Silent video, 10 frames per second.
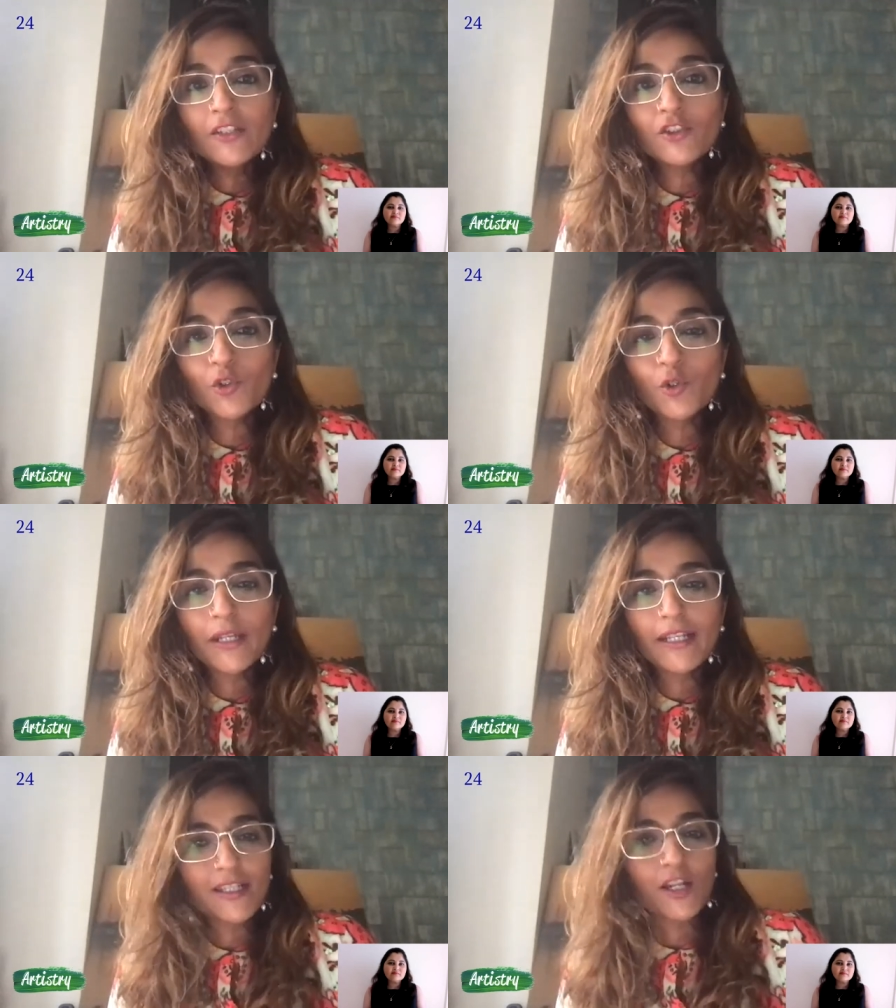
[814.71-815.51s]
so
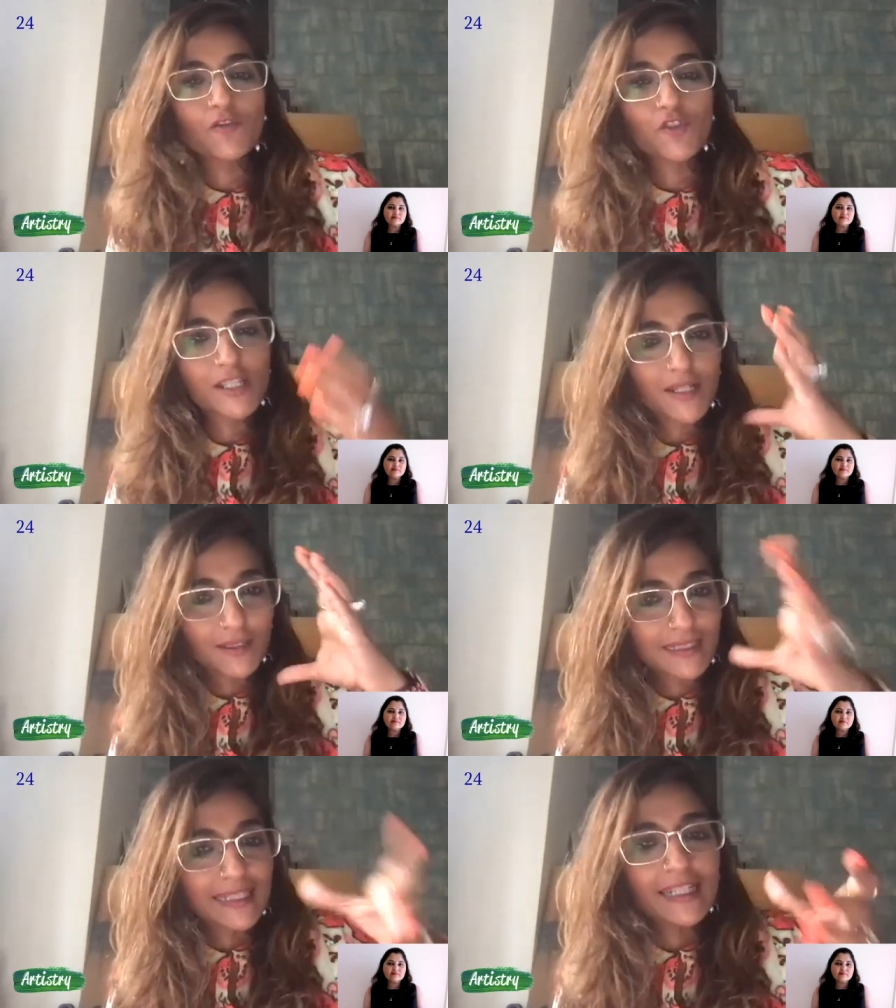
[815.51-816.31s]
instead of just
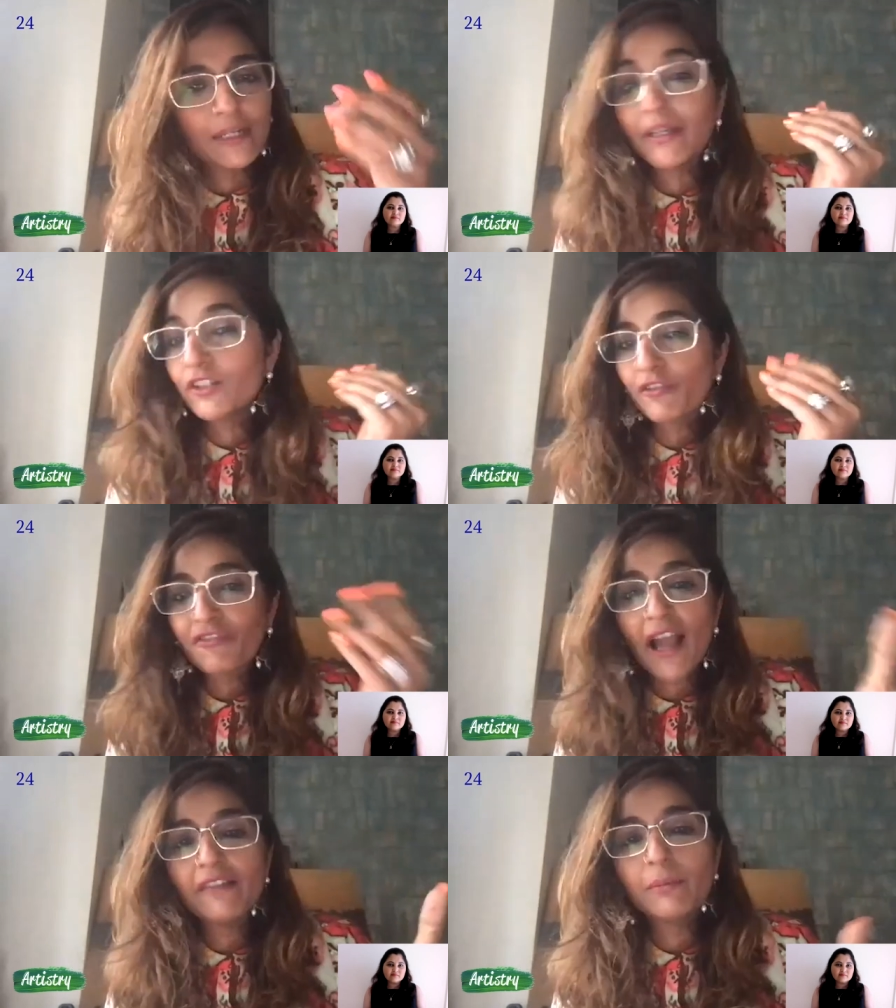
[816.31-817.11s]
a single image or
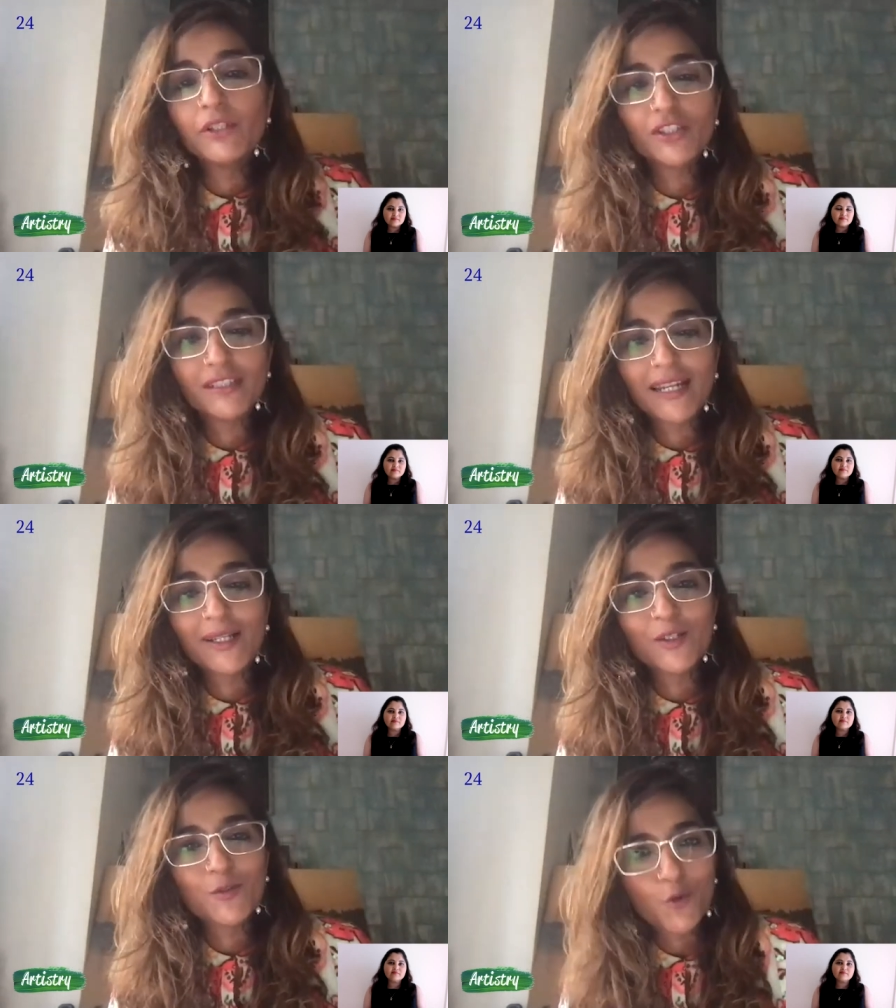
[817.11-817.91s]
five images
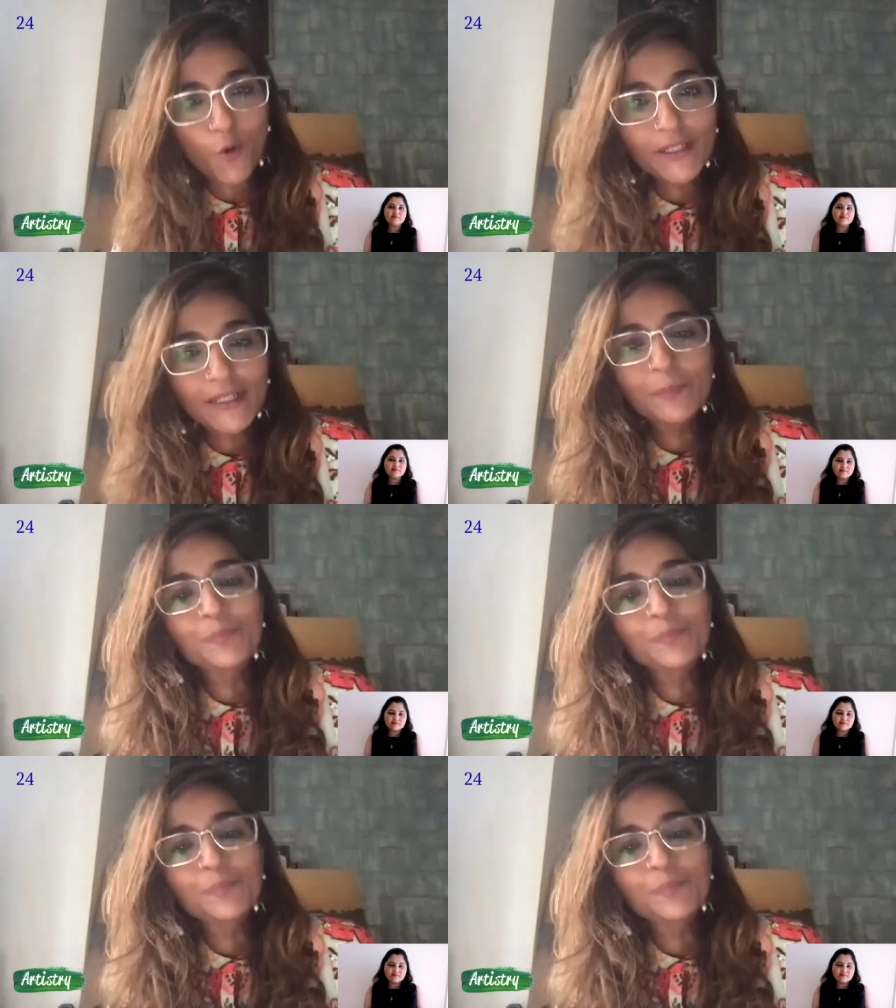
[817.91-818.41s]
telling a story